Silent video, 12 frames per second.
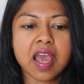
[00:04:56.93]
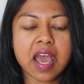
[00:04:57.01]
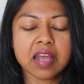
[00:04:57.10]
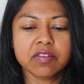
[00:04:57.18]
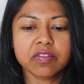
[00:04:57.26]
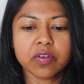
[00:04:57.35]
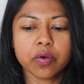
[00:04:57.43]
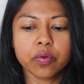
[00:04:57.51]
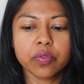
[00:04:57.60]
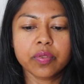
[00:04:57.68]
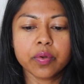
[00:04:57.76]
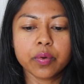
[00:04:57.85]
And so
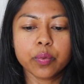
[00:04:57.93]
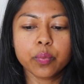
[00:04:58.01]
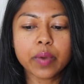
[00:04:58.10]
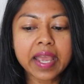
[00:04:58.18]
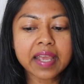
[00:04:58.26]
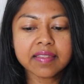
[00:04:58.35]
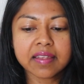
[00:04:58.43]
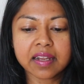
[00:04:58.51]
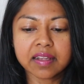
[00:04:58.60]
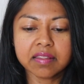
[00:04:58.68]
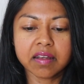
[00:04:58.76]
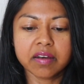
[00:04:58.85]
the way that
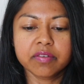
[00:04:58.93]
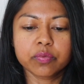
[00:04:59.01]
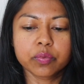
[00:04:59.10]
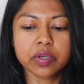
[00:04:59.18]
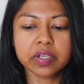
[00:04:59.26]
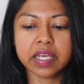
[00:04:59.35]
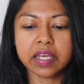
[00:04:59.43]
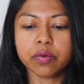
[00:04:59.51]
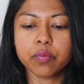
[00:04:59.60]
I love working